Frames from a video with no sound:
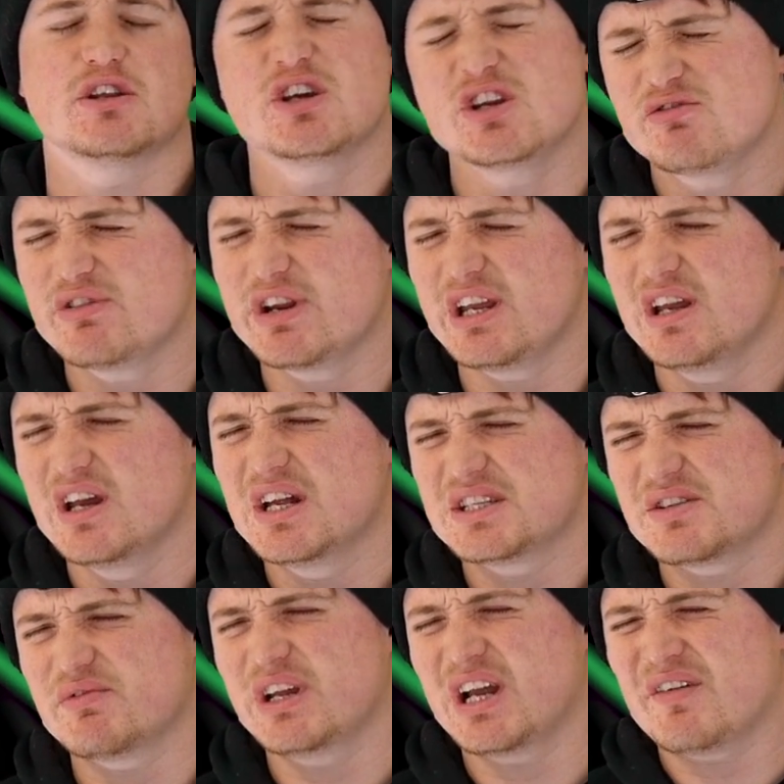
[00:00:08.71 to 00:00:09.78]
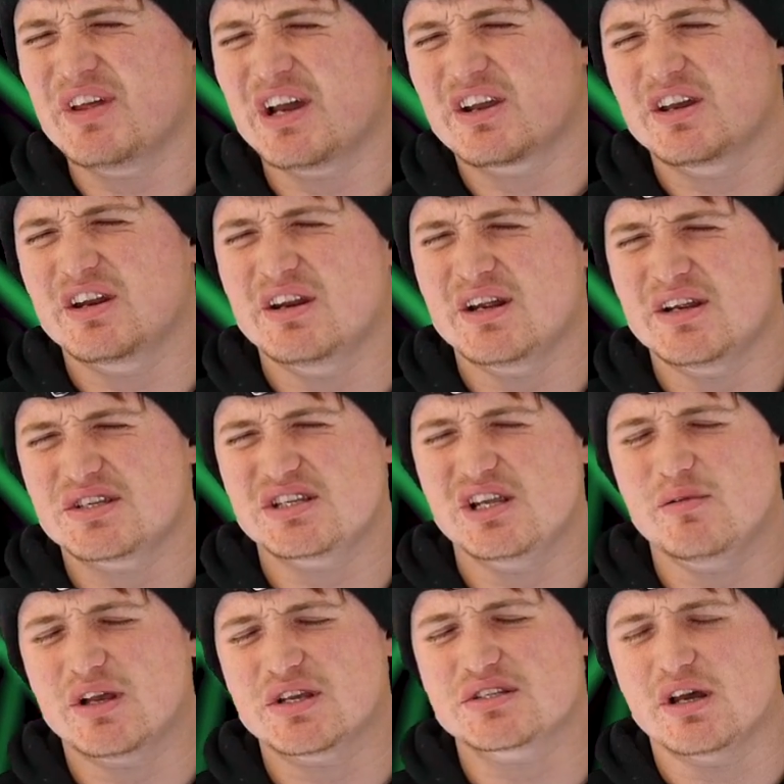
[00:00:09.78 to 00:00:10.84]
Couldn't really, didn't really have that good a night's
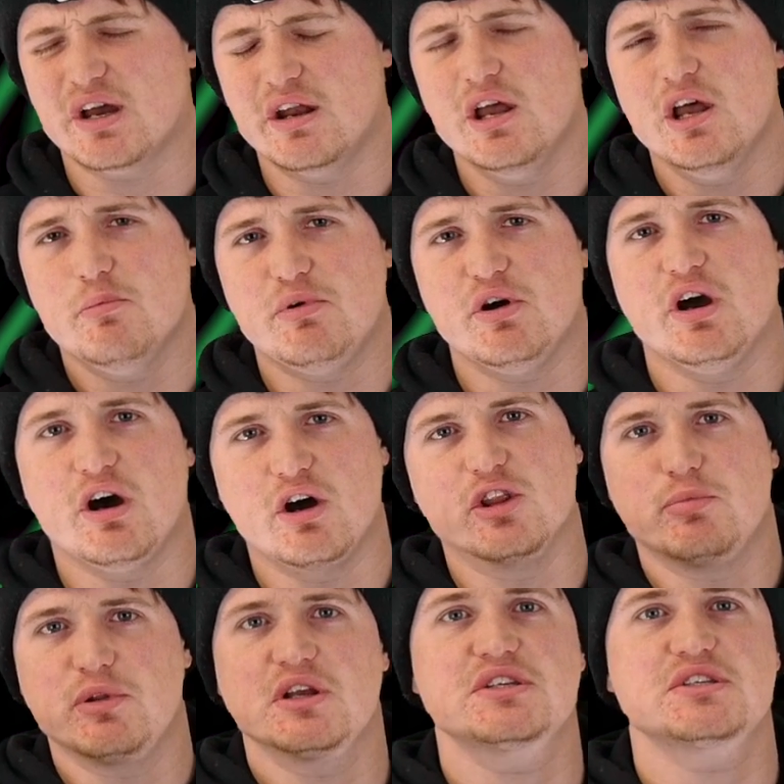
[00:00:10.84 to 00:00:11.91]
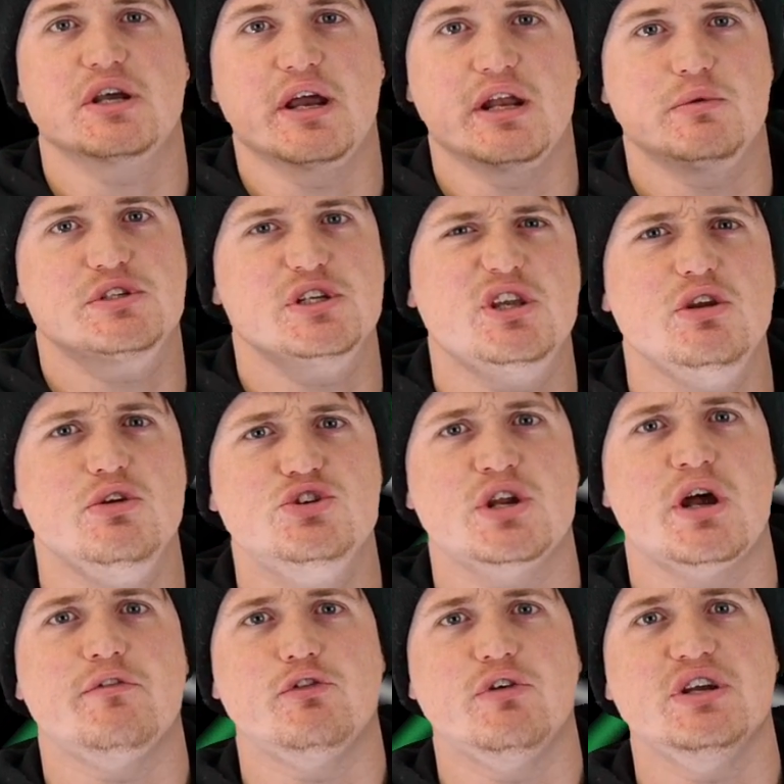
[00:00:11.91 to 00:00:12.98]
sleep last night, but on the plus side, it was a huge
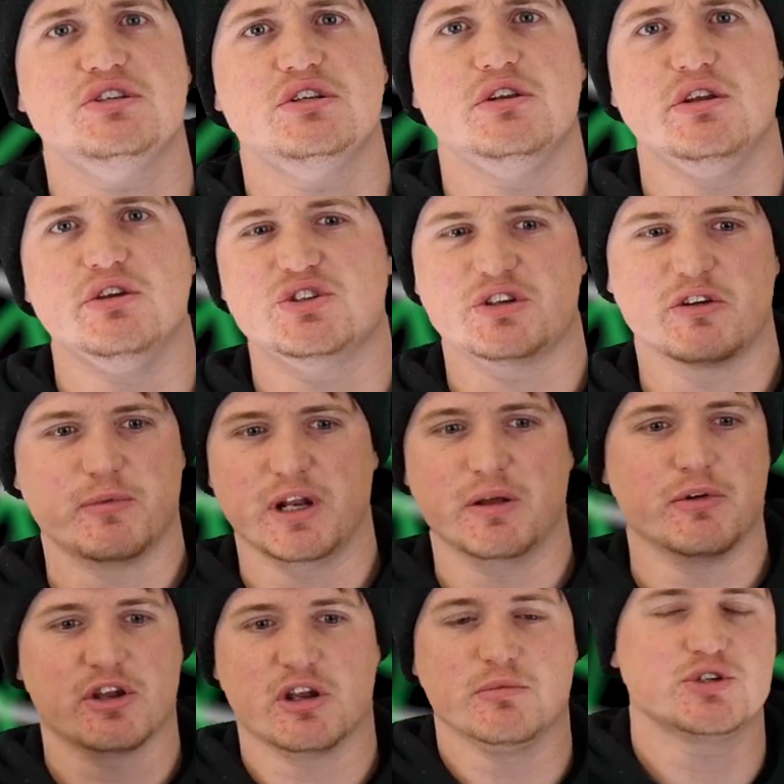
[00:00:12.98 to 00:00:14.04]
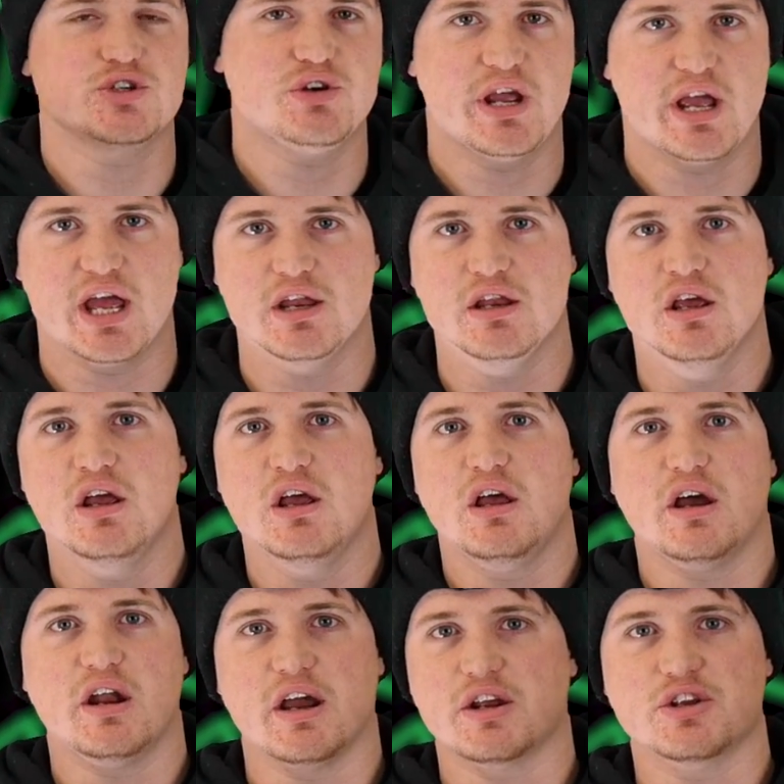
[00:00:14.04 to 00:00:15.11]
night for wrestling news, so I've been able to come straight in
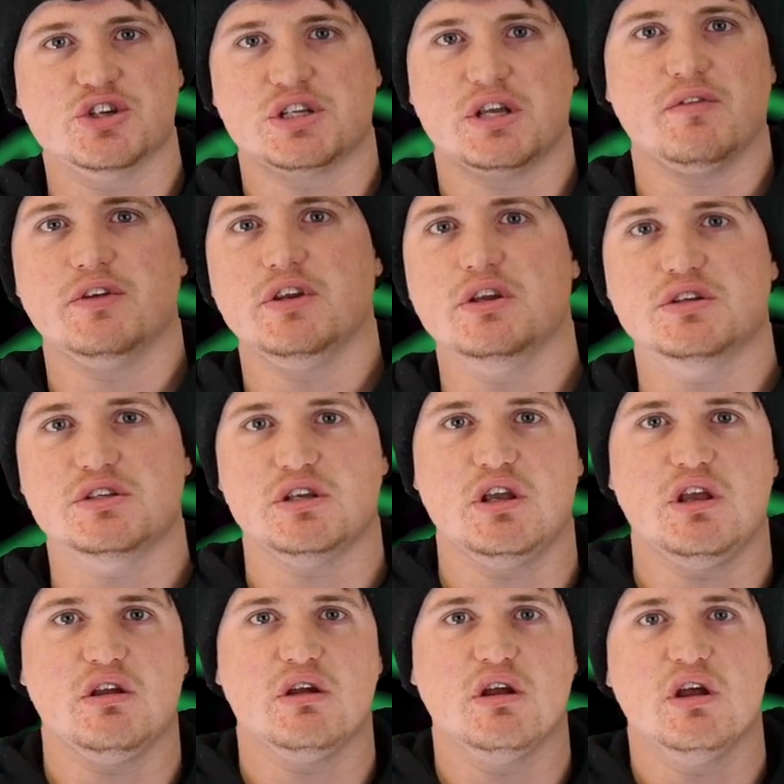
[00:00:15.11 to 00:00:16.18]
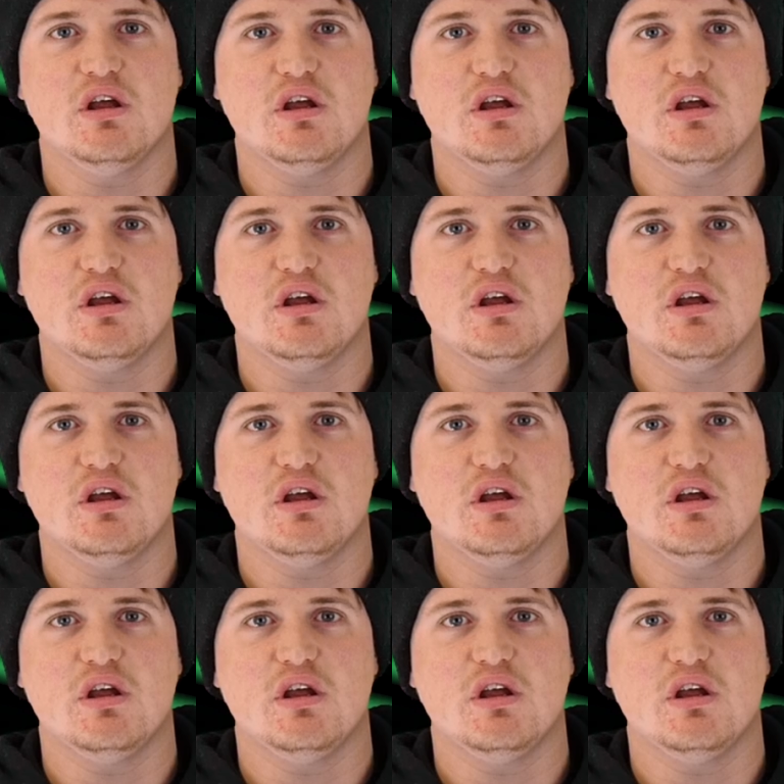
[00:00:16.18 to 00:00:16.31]
and I can just give the news to you.